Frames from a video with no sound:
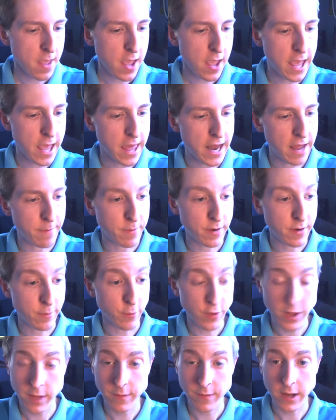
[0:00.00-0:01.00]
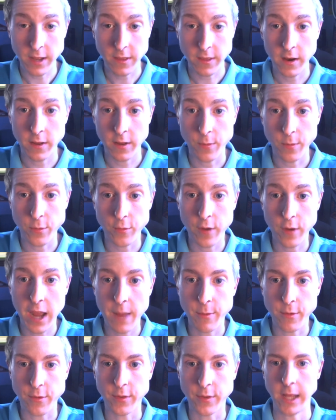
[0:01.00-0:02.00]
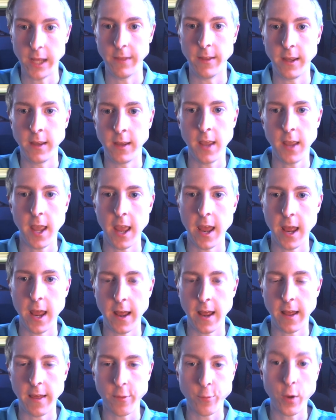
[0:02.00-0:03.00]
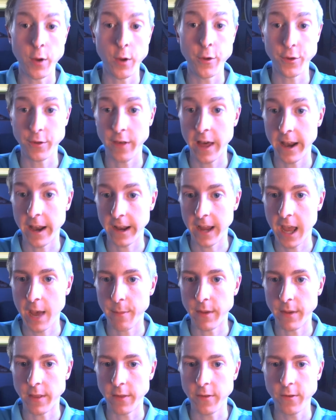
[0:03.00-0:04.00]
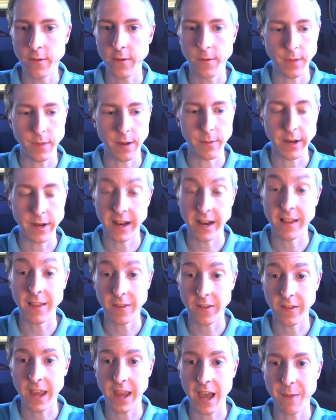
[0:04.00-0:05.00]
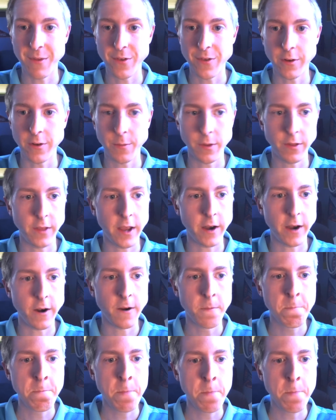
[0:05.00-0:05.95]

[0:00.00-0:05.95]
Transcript: And I've been receiving a ton of subscribers lately, uh, as well as a lot of comments. I'm going to get into the comments a little bit later.